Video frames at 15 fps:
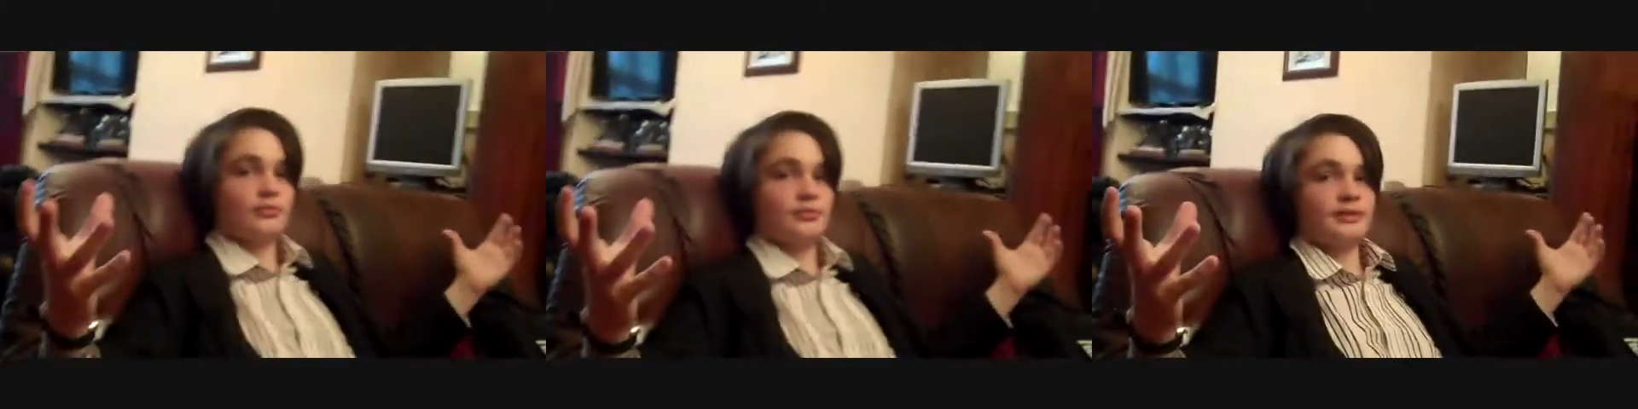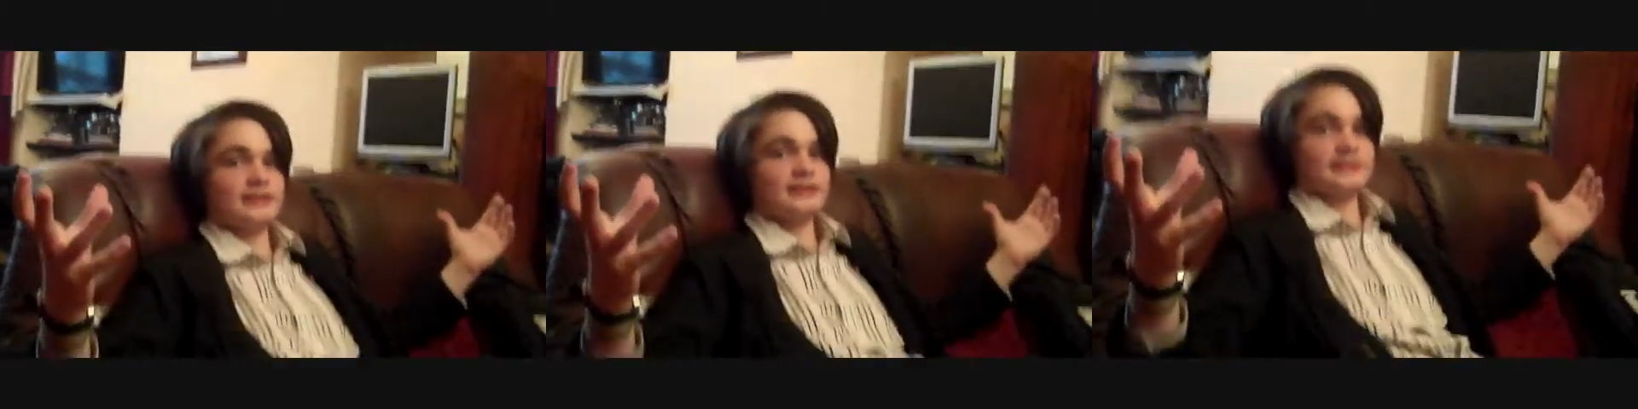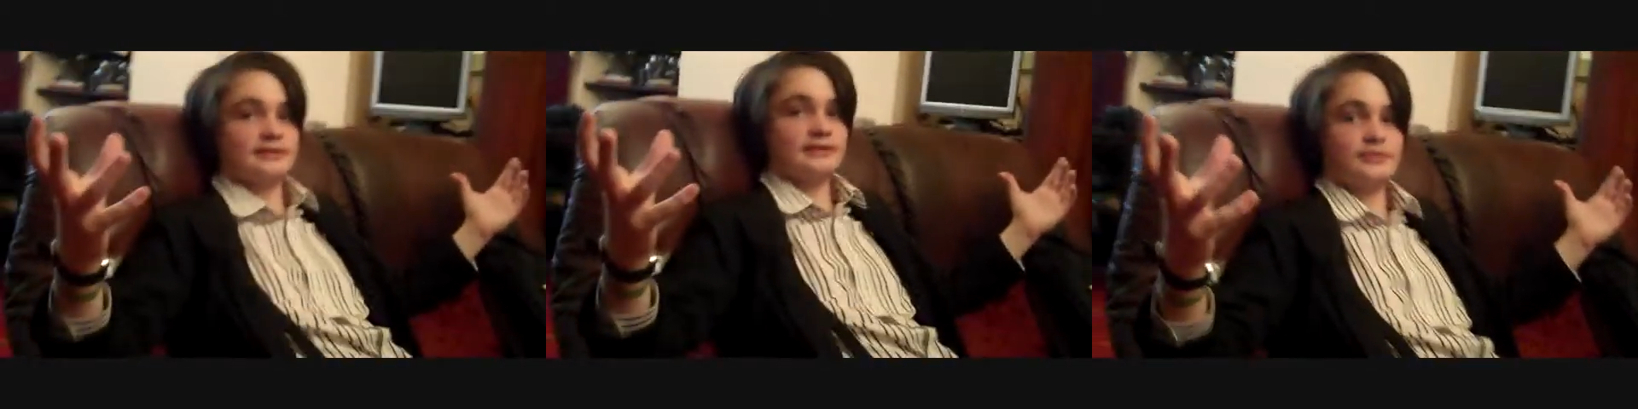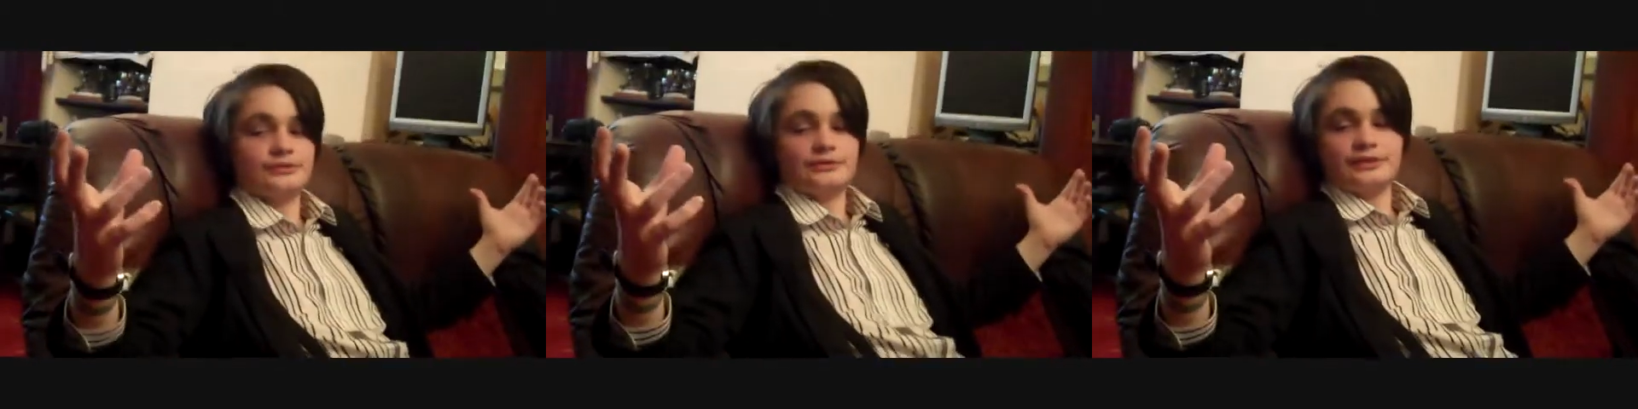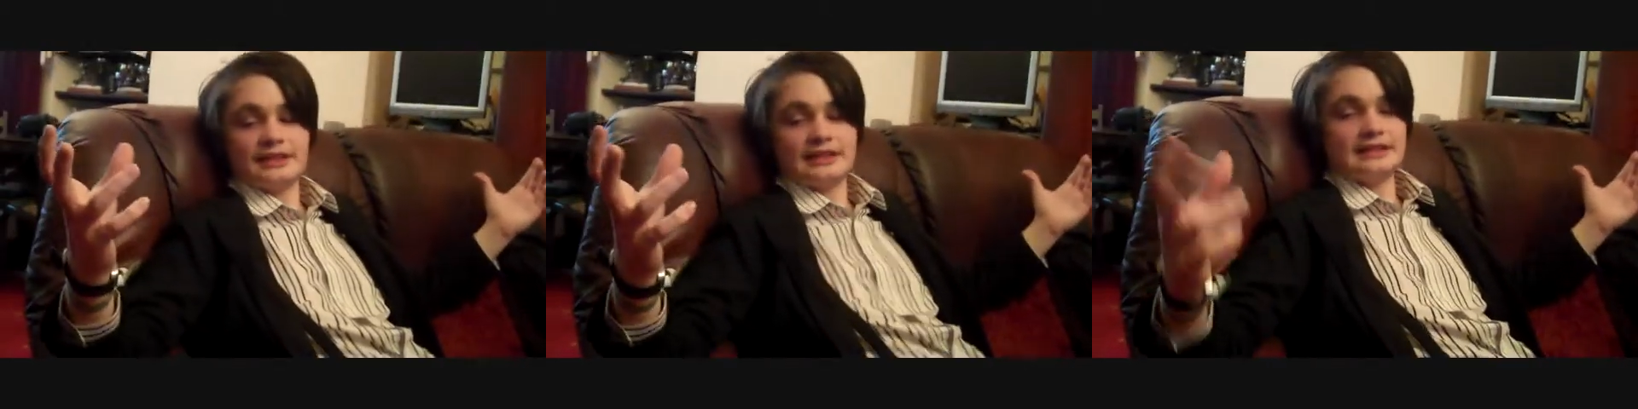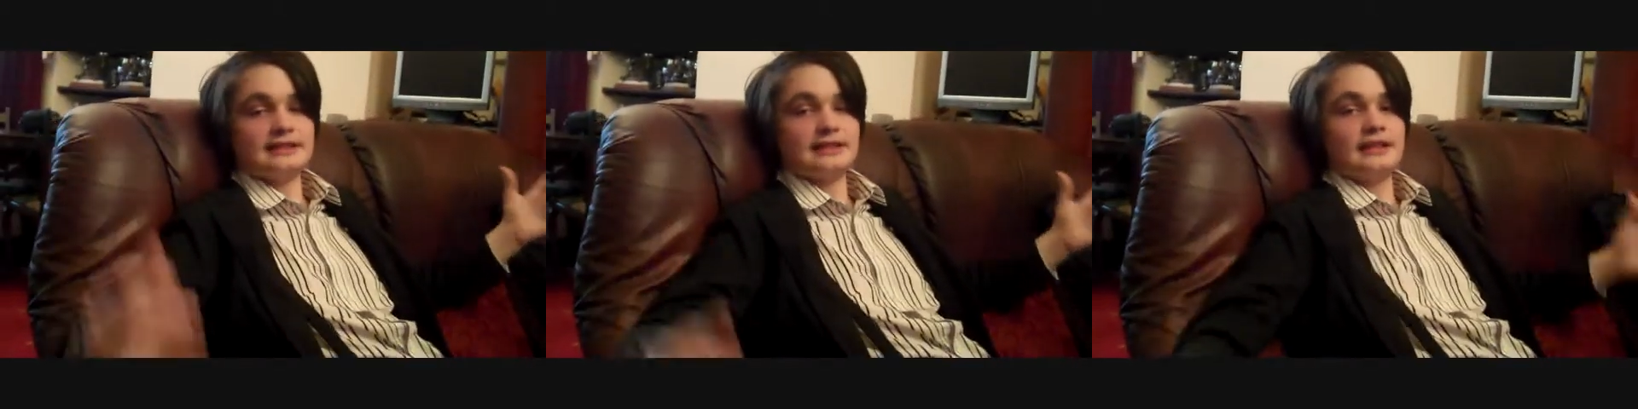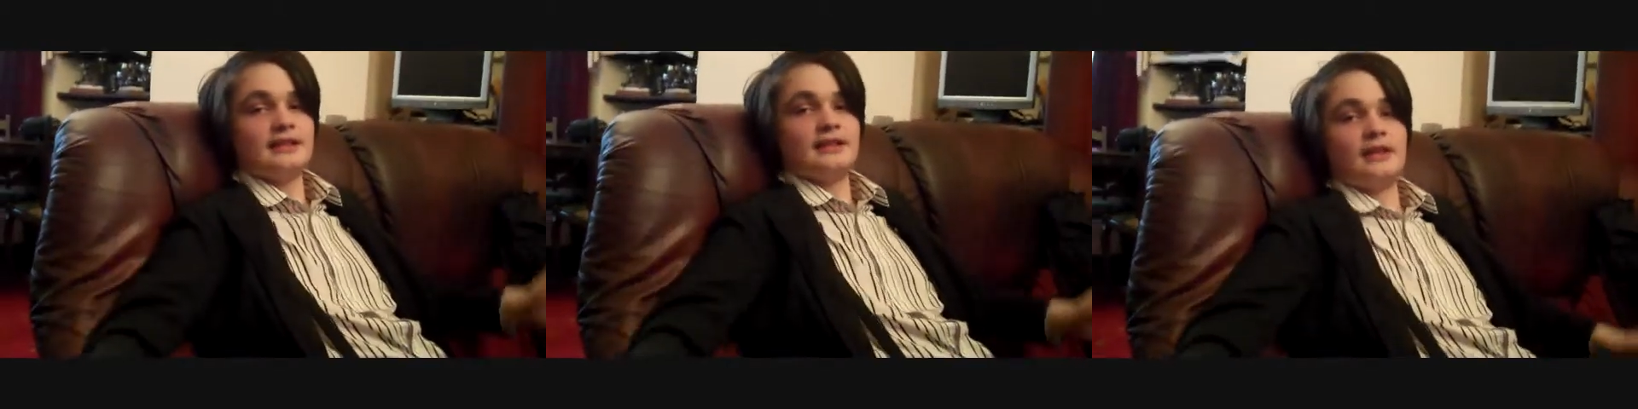all be these